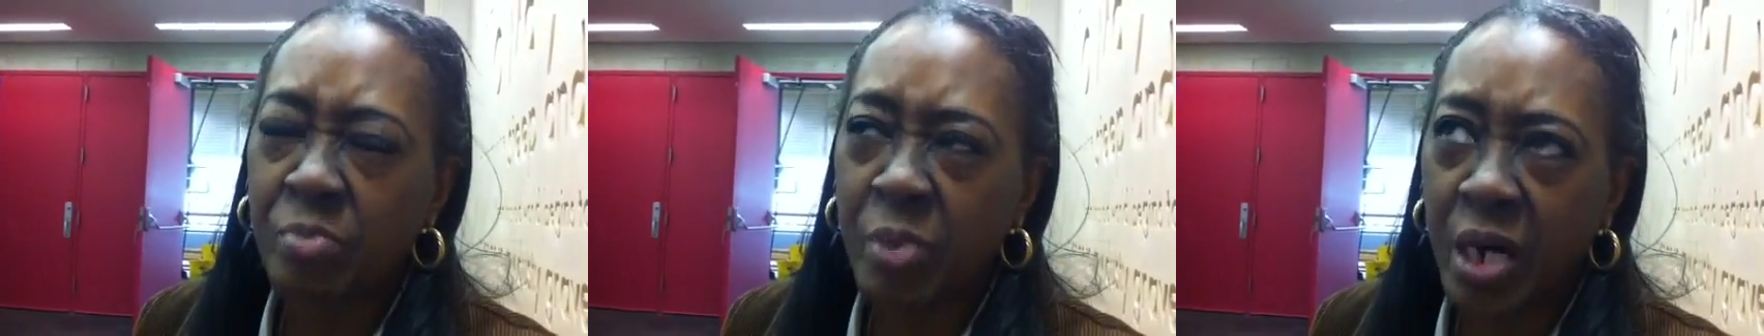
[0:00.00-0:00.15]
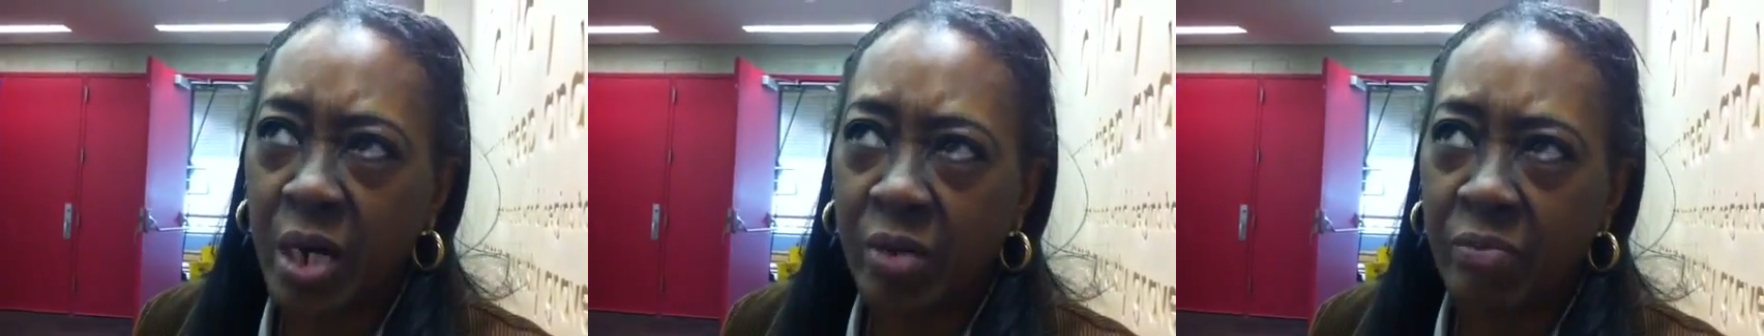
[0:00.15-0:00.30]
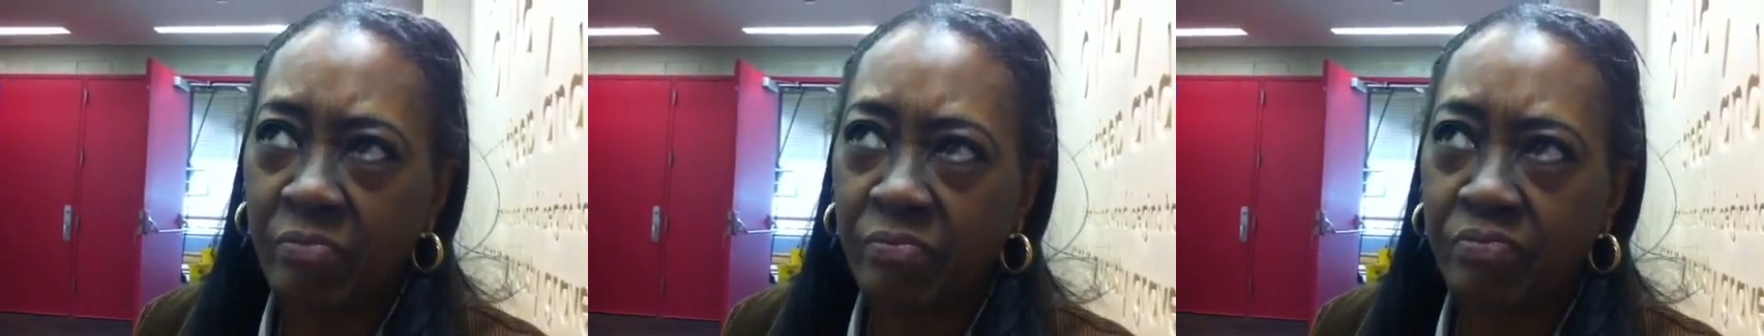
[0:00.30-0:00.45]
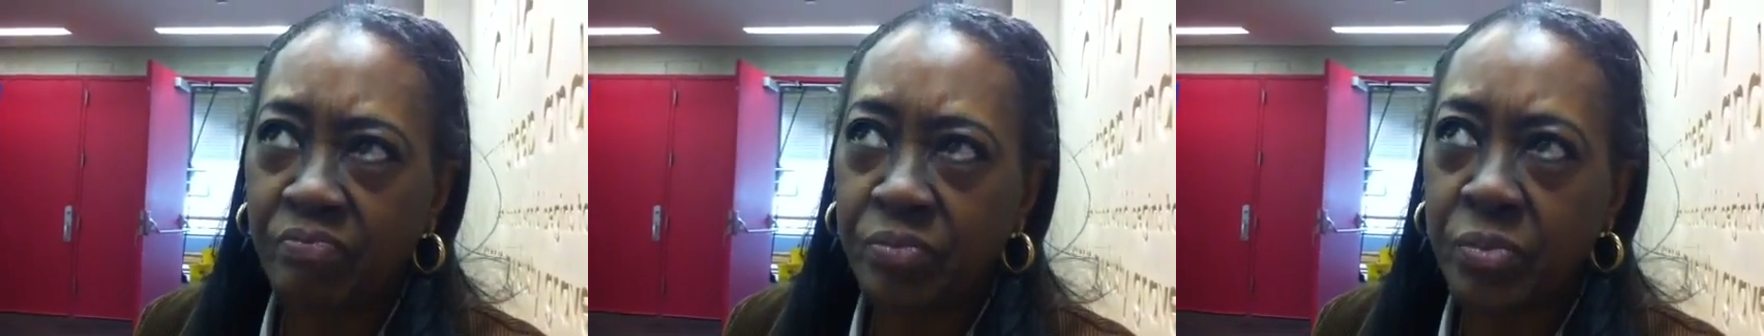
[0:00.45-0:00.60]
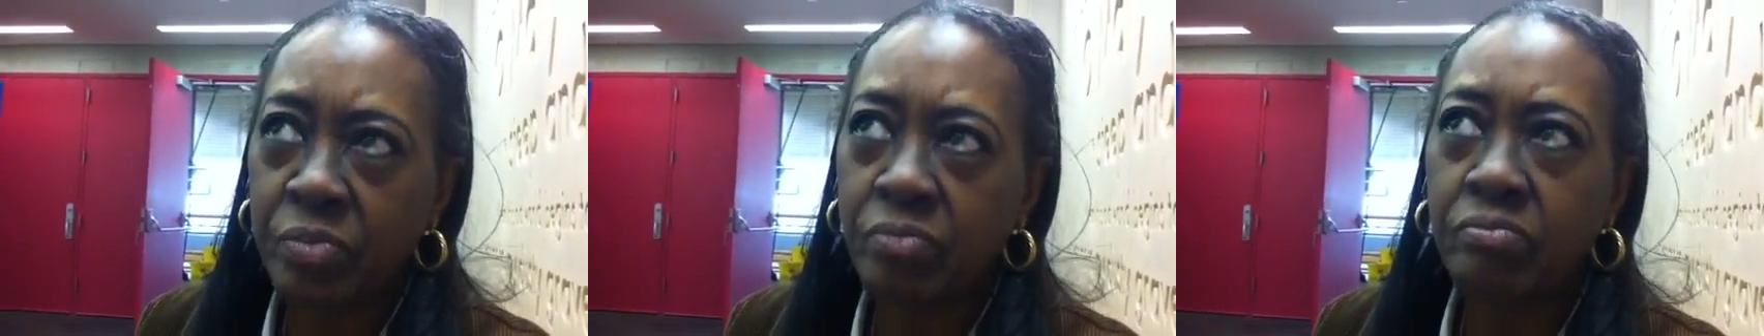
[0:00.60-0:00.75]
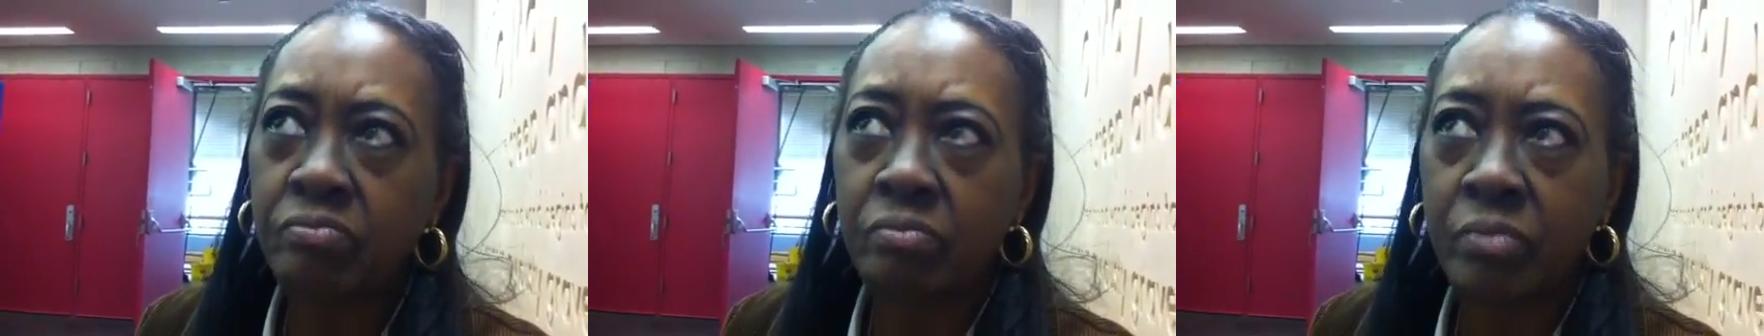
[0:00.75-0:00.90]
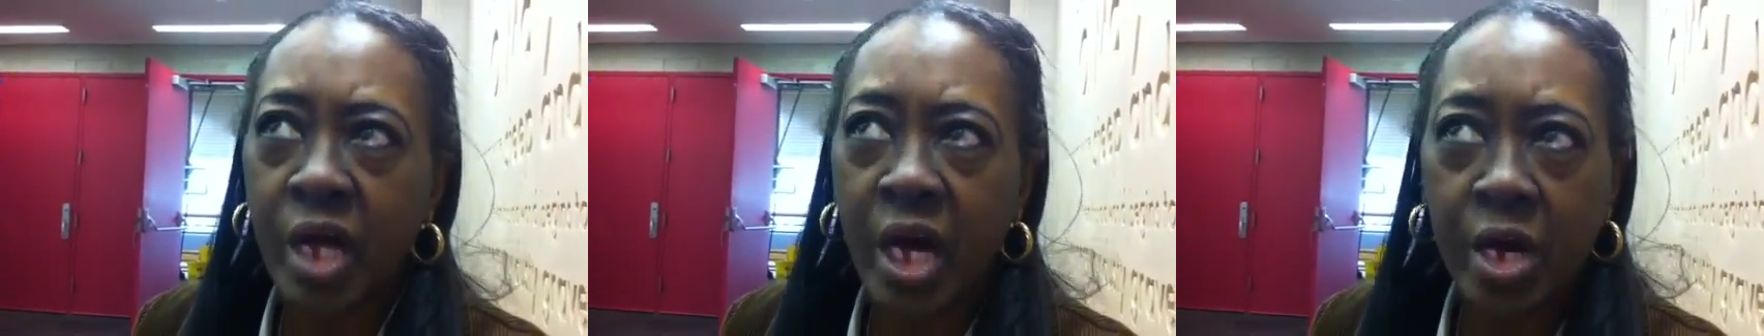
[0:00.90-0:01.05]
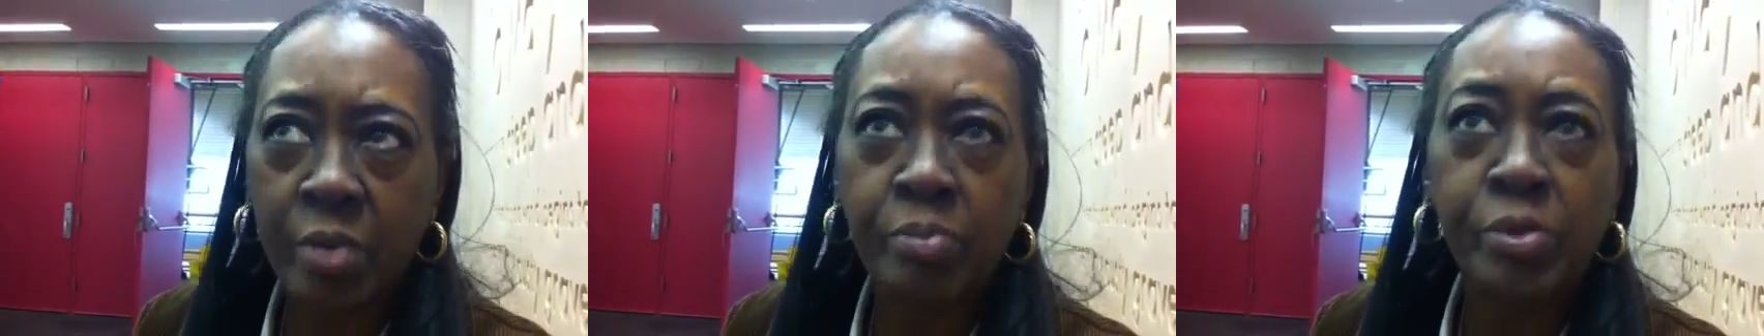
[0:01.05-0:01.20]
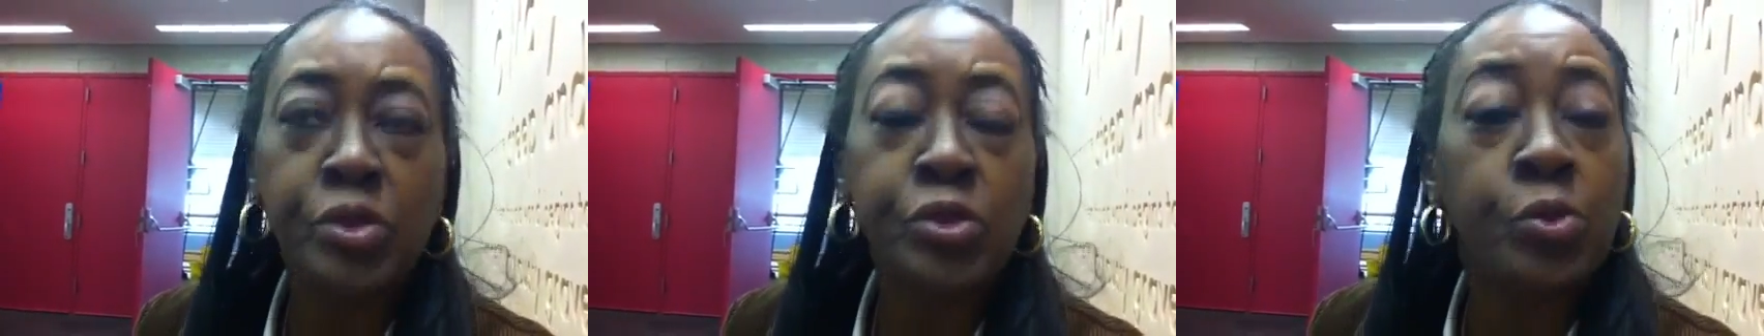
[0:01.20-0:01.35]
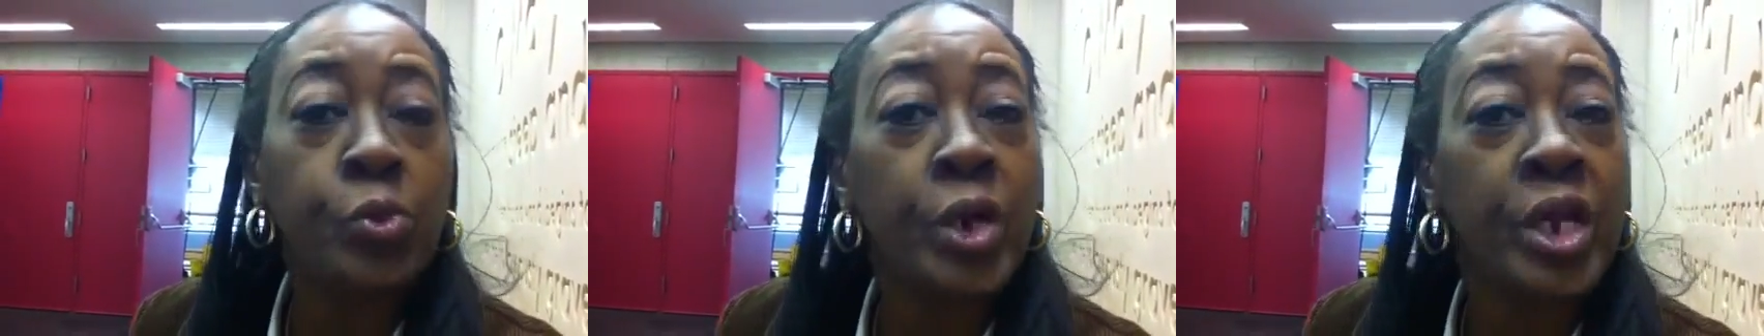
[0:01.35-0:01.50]
month,
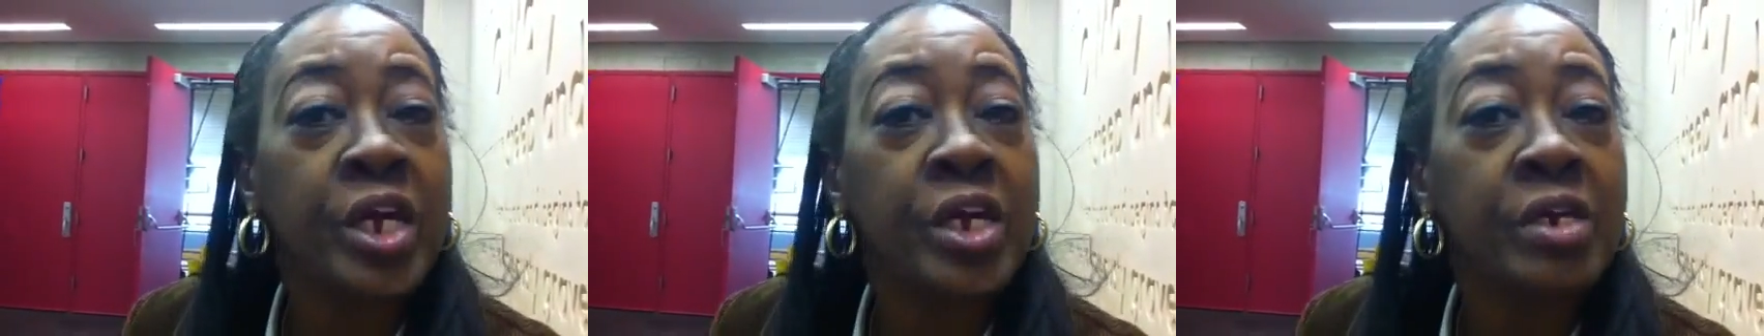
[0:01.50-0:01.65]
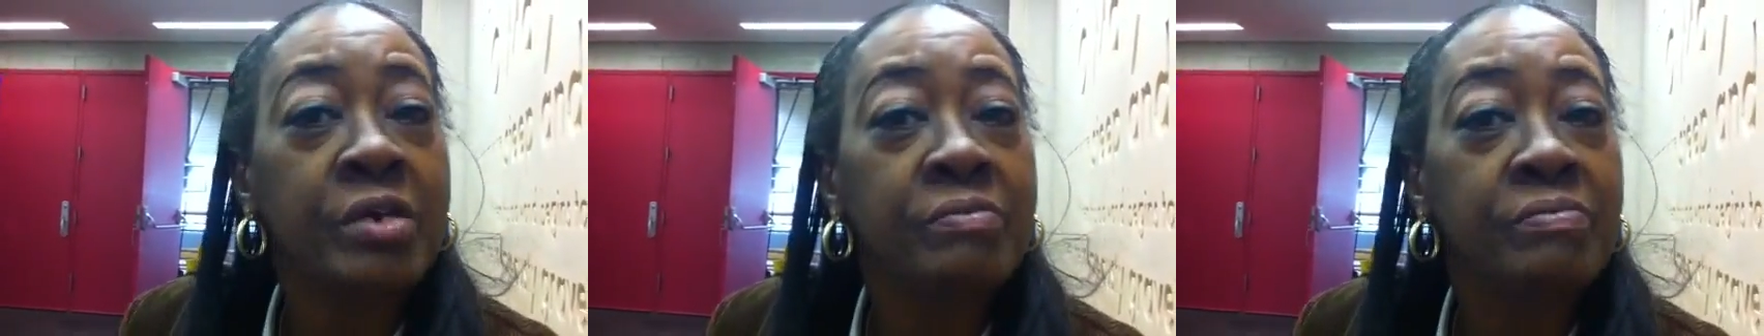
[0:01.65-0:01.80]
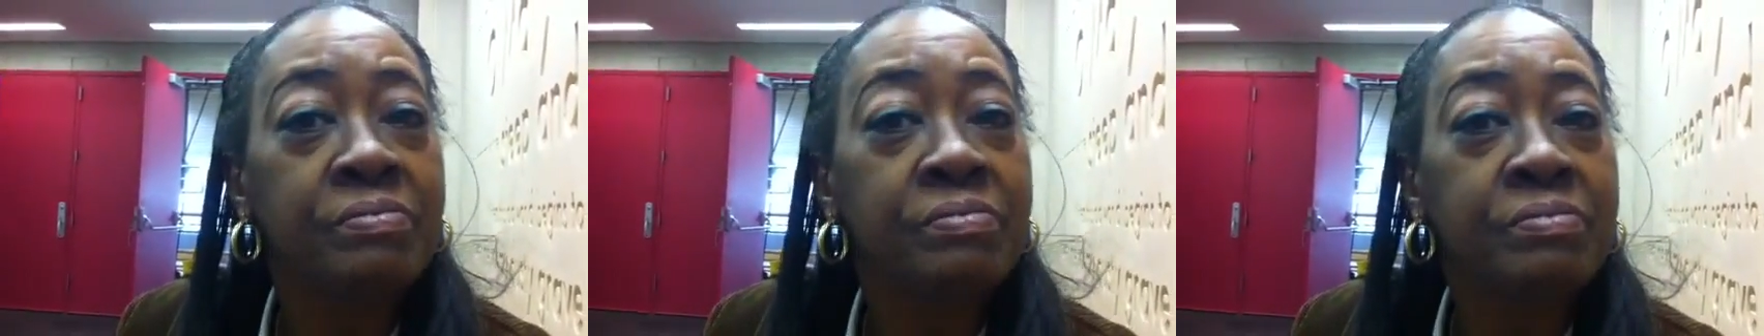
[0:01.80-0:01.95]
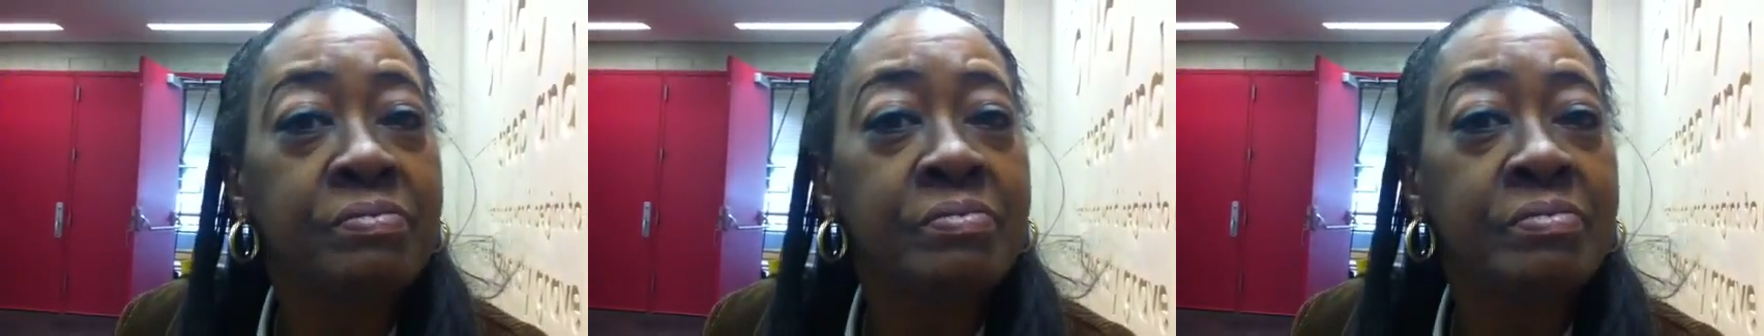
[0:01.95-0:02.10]
April 20th,